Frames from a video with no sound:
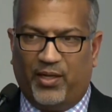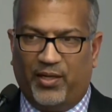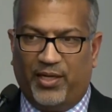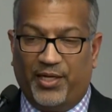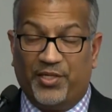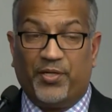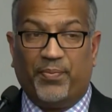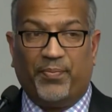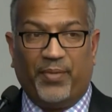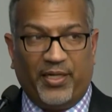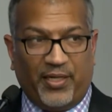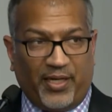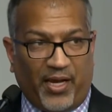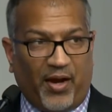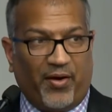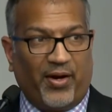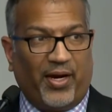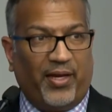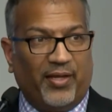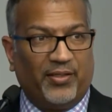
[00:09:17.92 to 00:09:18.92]

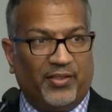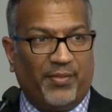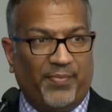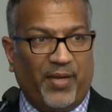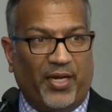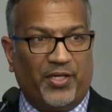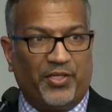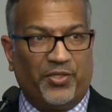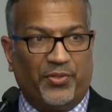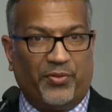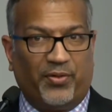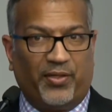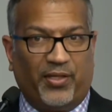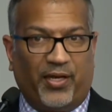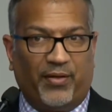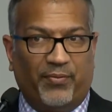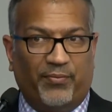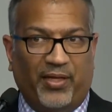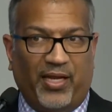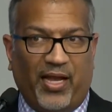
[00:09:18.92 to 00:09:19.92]
intermediary to make sure
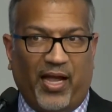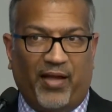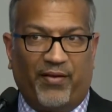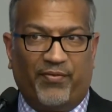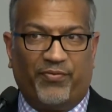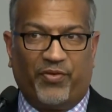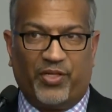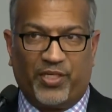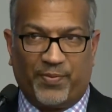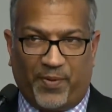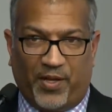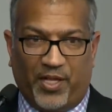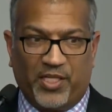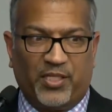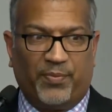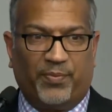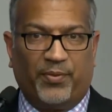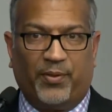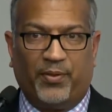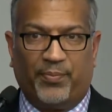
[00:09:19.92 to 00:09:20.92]
that we have
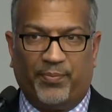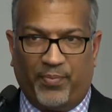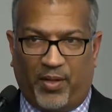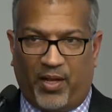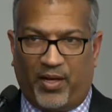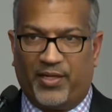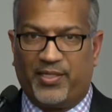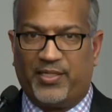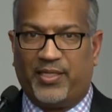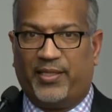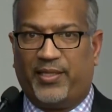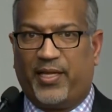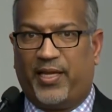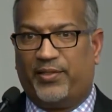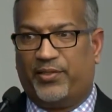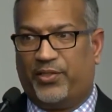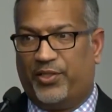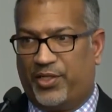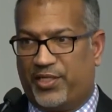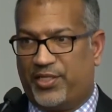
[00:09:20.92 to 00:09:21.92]
responsible policy
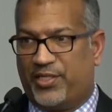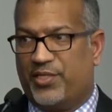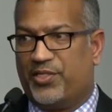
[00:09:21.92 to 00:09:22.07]
that looks